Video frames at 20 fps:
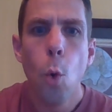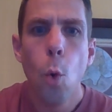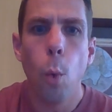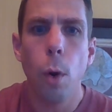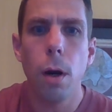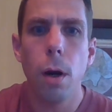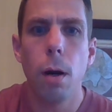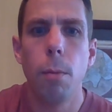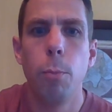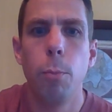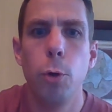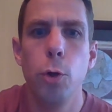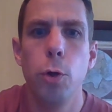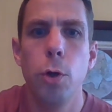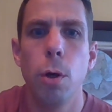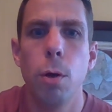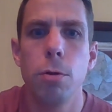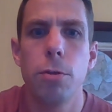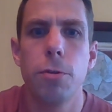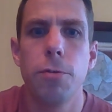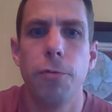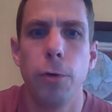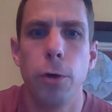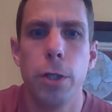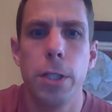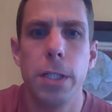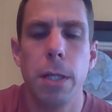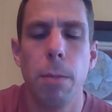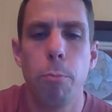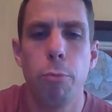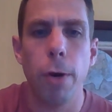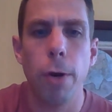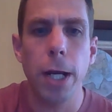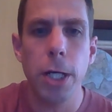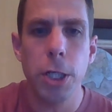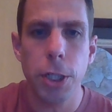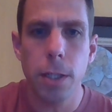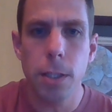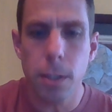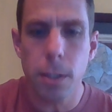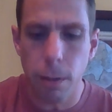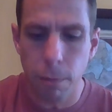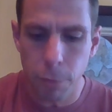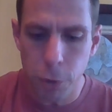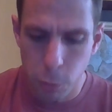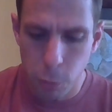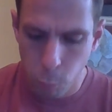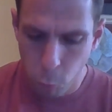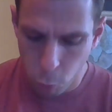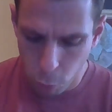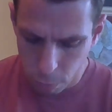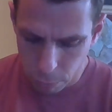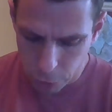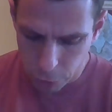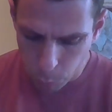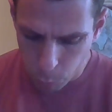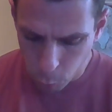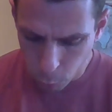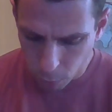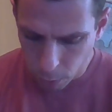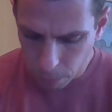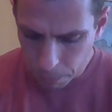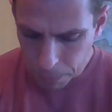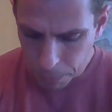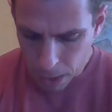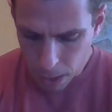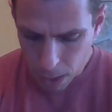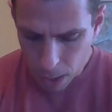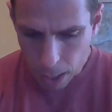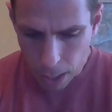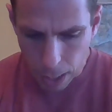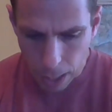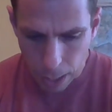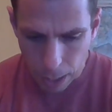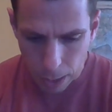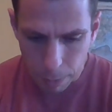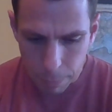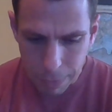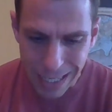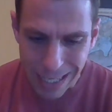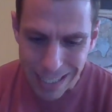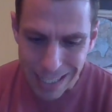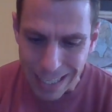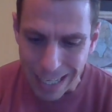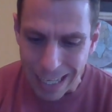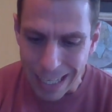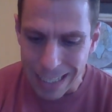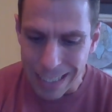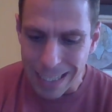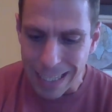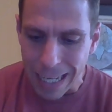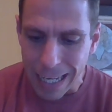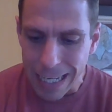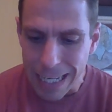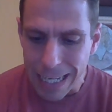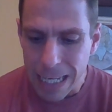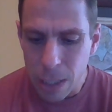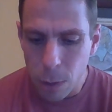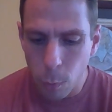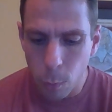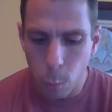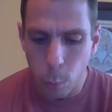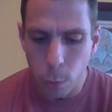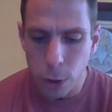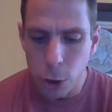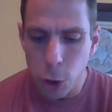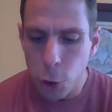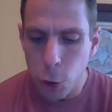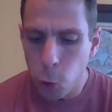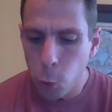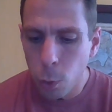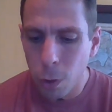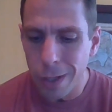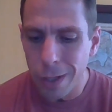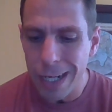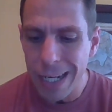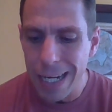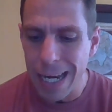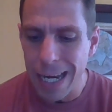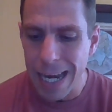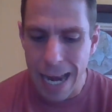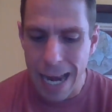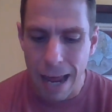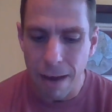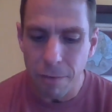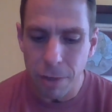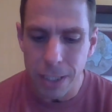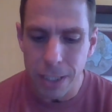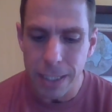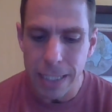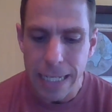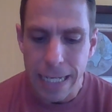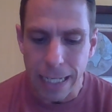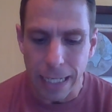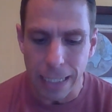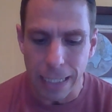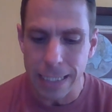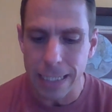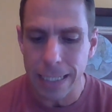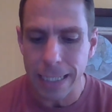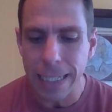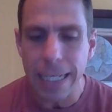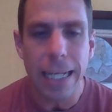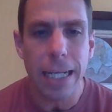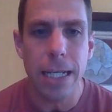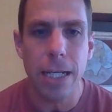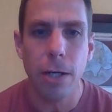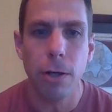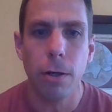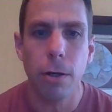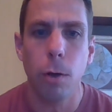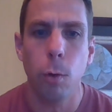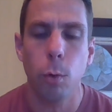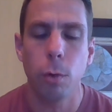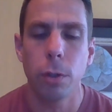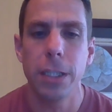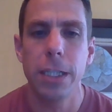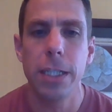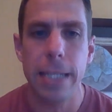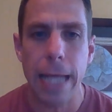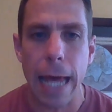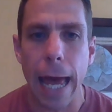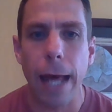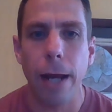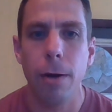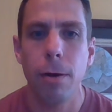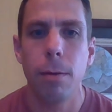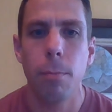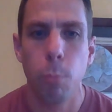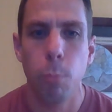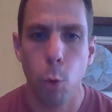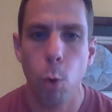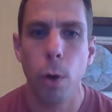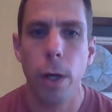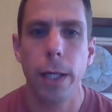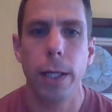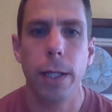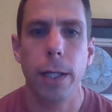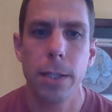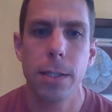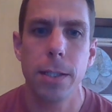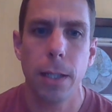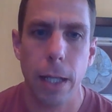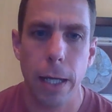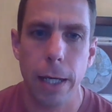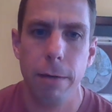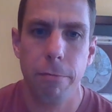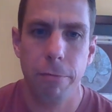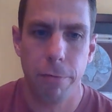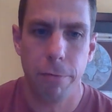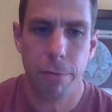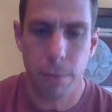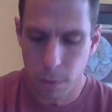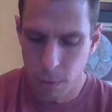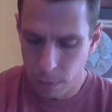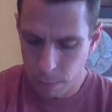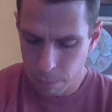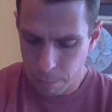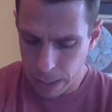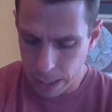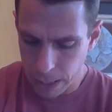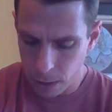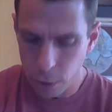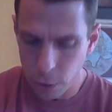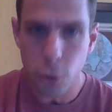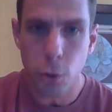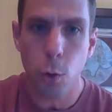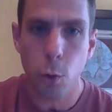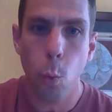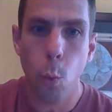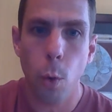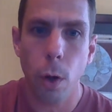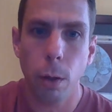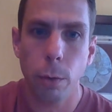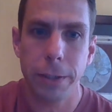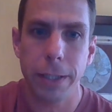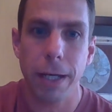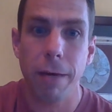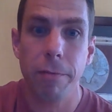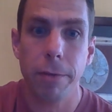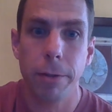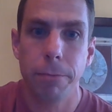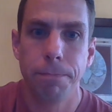What are Bruno's first impressions of Shmuel? Shmuel? Uh, he says that he was sure he'd never seen a skinnier or sadder boy in his life. Page 107.